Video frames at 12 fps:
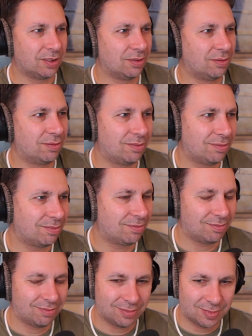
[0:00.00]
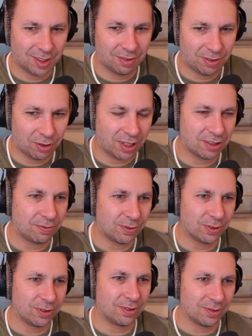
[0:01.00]
If you don't get the
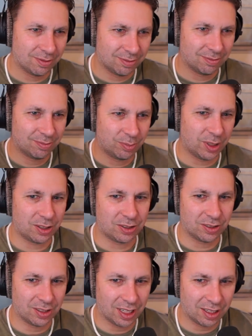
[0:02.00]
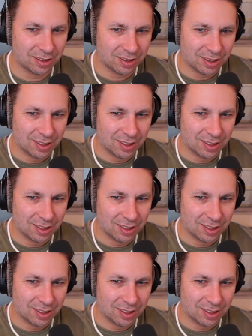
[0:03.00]
full picture there.